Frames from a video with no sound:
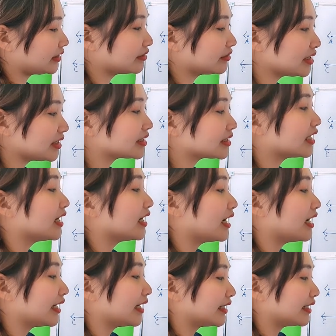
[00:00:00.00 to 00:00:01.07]
That is a
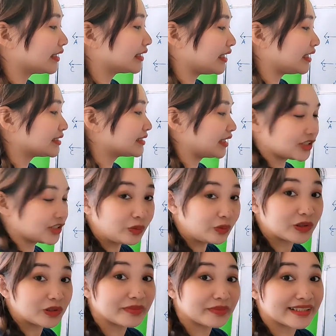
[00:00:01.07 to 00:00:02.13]
supplementary
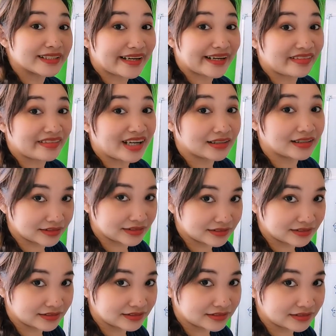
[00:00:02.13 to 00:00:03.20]
angle.
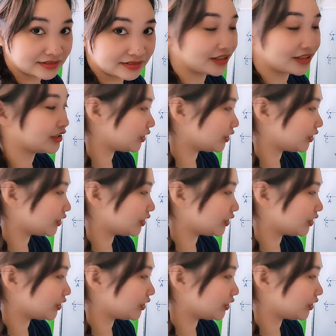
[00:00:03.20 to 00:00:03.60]
You can add